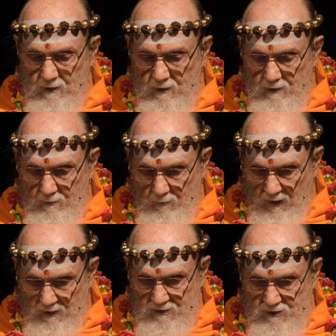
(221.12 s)
The
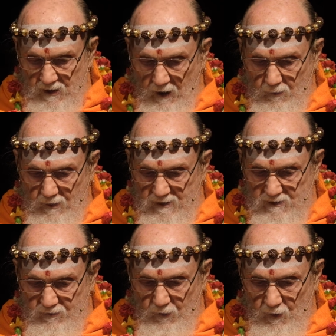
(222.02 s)
Manas chakra is
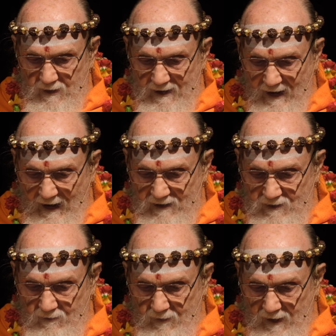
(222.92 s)
fully
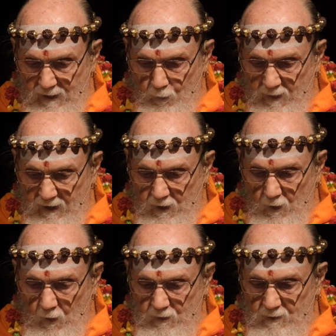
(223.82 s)
activated when the
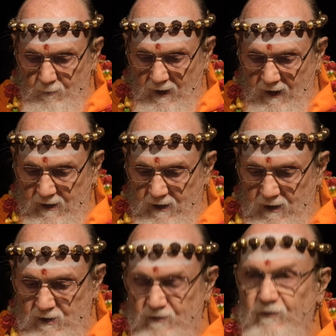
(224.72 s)
golden body
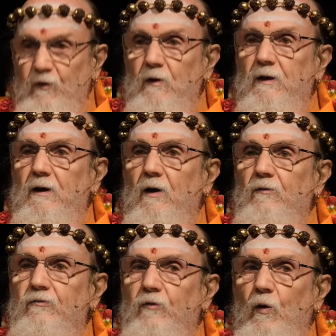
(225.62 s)
is fully
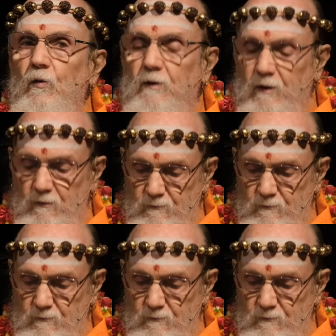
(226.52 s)
unfolded.